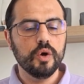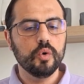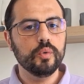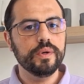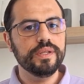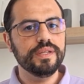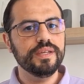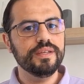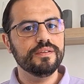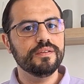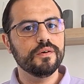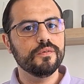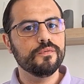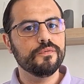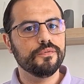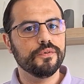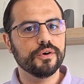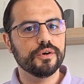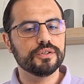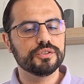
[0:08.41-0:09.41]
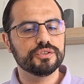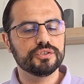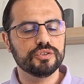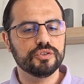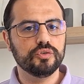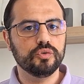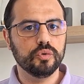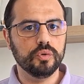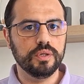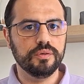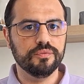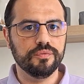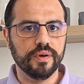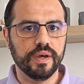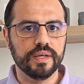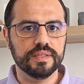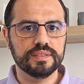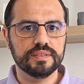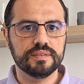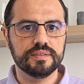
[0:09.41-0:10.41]
we need first to
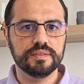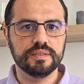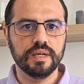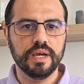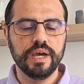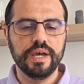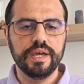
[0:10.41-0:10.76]
invest